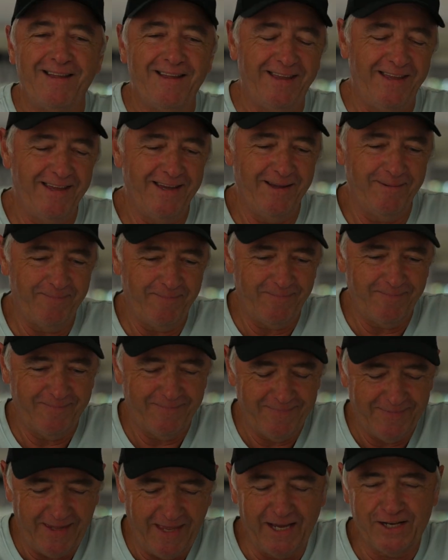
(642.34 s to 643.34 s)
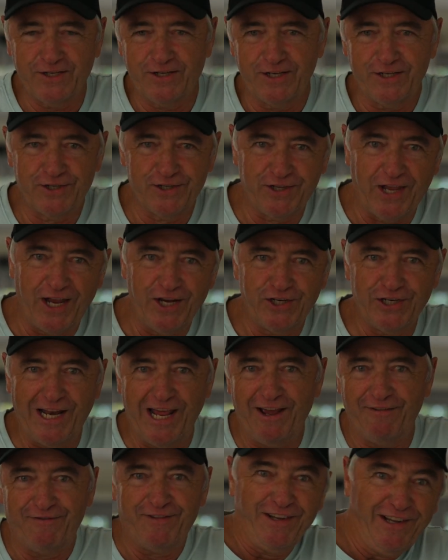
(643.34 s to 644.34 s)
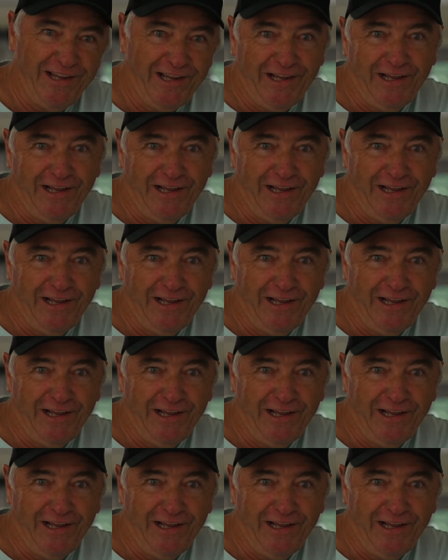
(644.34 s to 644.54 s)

Yeah. Exit stage left.